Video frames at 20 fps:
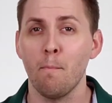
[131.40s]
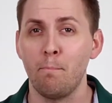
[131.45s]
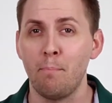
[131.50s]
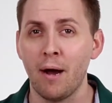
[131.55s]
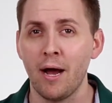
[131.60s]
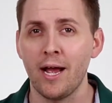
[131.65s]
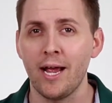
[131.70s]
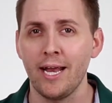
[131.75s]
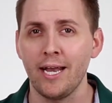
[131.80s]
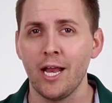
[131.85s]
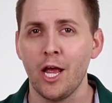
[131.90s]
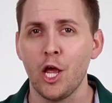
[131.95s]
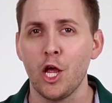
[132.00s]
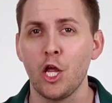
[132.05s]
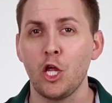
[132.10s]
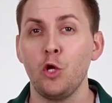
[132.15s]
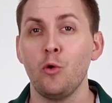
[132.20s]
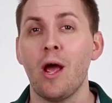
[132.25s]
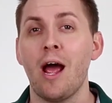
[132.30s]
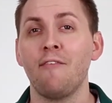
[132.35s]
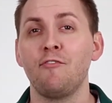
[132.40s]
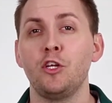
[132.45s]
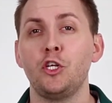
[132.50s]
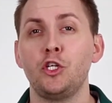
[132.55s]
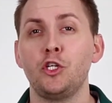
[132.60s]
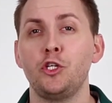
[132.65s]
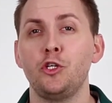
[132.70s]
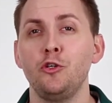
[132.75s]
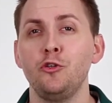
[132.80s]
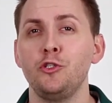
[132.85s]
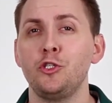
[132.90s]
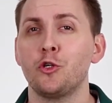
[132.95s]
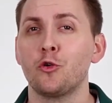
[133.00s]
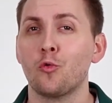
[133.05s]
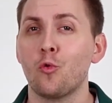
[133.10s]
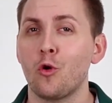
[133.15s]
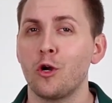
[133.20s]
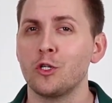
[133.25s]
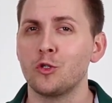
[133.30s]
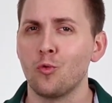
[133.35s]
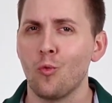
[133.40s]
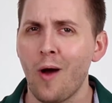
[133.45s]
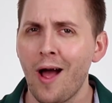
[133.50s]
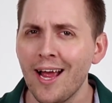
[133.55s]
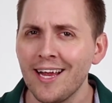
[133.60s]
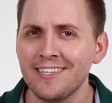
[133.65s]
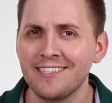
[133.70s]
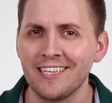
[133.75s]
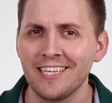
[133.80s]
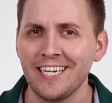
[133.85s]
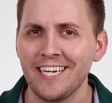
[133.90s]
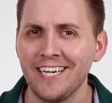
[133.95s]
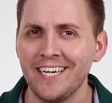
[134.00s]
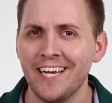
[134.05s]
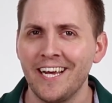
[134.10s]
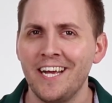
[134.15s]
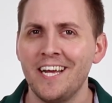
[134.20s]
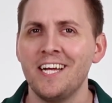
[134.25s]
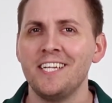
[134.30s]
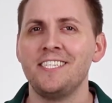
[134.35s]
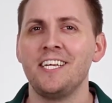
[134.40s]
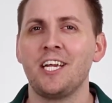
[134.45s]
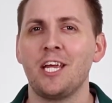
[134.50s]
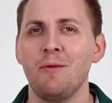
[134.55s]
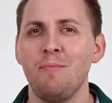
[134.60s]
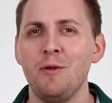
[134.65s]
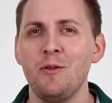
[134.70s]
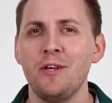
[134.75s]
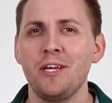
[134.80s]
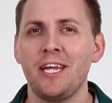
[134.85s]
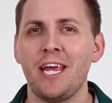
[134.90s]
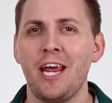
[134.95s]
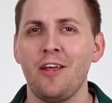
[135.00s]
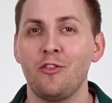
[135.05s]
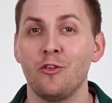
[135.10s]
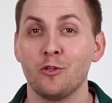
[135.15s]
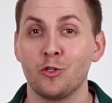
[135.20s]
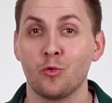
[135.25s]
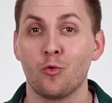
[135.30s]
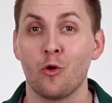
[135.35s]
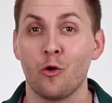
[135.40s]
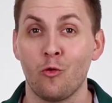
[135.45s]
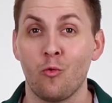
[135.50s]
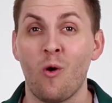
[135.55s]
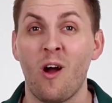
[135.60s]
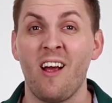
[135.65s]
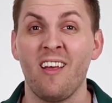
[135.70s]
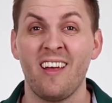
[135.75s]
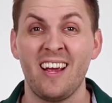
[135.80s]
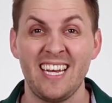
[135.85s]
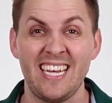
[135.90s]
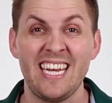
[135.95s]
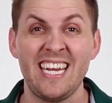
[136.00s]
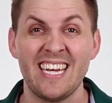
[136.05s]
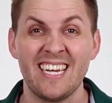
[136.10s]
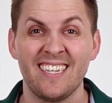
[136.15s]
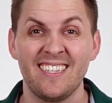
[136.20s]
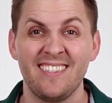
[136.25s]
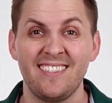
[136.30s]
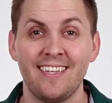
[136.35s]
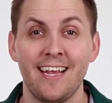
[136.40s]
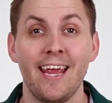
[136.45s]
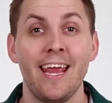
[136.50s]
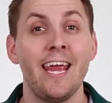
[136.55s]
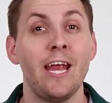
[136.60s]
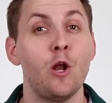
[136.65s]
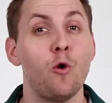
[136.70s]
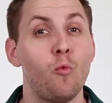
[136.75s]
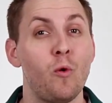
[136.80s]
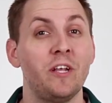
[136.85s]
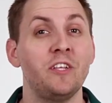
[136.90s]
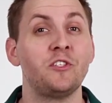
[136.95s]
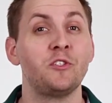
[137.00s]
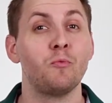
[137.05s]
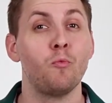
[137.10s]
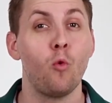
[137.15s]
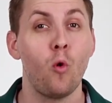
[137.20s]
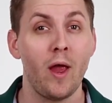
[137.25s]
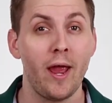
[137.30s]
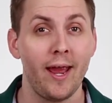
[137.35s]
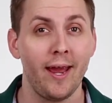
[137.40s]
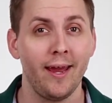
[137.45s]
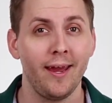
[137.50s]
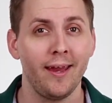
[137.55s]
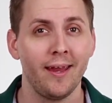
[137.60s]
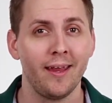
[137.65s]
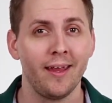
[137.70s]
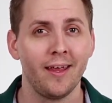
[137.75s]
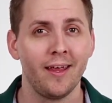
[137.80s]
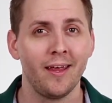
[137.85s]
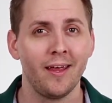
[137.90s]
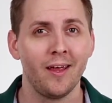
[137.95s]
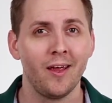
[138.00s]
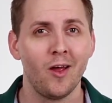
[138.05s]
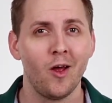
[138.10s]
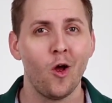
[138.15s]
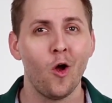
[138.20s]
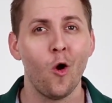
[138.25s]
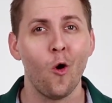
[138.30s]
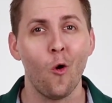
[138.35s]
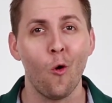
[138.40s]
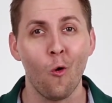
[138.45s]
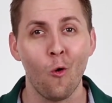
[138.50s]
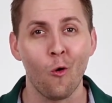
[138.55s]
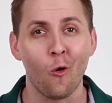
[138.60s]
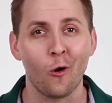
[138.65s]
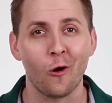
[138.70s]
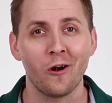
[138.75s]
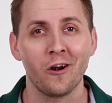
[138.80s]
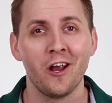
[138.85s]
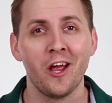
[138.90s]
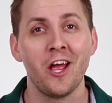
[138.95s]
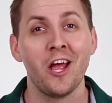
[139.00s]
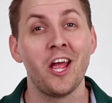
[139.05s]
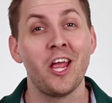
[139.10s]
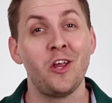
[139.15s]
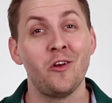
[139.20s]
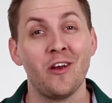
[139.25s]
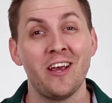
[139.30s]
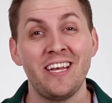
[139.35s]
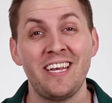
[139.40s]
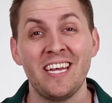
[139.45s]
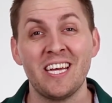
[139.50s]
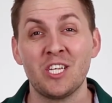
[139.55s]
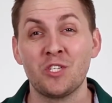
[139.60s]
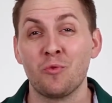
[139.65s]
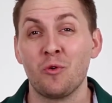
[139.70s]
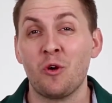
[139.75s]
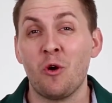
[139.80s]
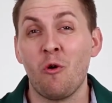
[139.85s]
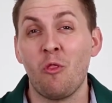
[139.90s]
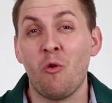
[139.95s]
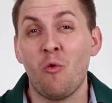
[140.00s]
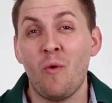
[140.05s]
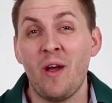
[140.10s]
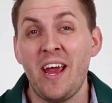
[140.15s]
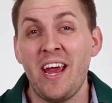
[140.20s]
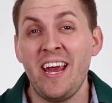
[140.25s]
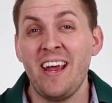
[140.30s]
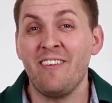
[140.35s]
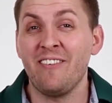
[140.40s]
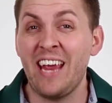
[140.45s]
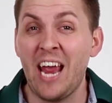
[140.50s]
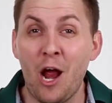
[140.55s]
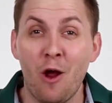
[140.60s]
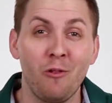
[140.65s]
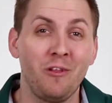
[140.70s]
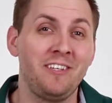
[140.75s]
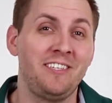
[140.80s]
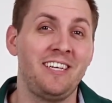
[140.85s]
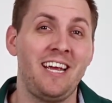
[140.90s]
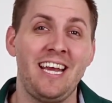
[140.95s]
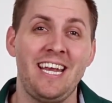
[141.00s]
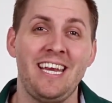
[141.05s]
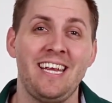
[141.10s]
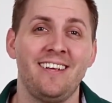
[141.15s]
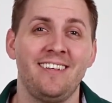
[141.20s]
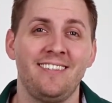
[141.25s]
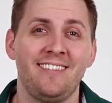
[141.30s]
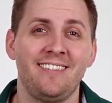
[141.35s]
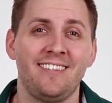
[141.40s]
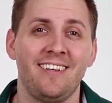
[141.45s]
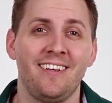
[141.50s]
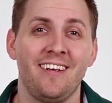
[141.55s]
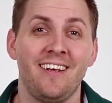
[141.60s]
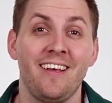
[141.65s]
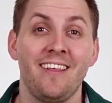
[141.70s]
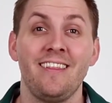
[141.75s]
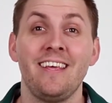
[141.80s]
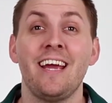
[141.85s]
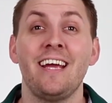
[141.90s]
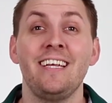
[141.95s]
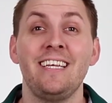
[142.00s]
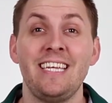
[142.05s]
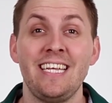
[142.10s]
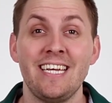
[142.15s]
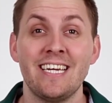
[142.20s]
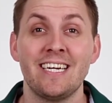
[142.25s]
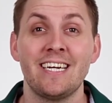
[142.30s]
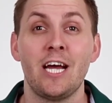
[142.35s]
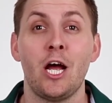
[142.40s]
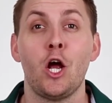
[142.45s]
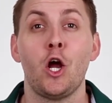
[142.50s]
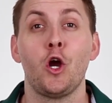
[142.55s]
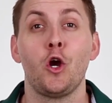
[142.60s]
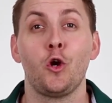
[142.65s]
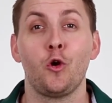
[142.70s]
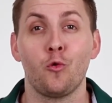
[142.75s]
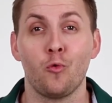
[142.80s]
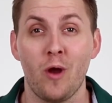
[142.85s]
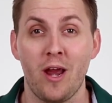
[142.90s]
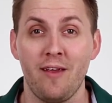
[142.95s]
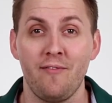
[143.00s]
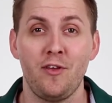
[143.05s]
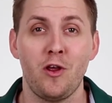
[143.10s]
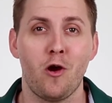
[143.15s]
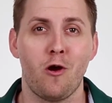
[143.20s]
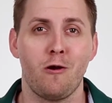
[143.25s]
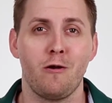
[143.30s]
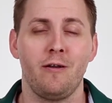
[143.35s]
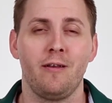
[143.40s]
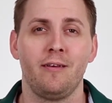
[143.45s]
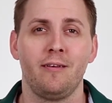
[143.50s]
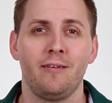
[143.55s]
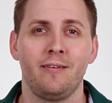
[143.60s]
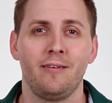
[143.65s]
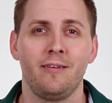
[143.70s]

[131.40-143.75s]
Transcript: But you have to choose your words wisely to communicate those worthwhile ideas in a winsome way. Or your ideas will go the way of countless ideas, the idea graveyard.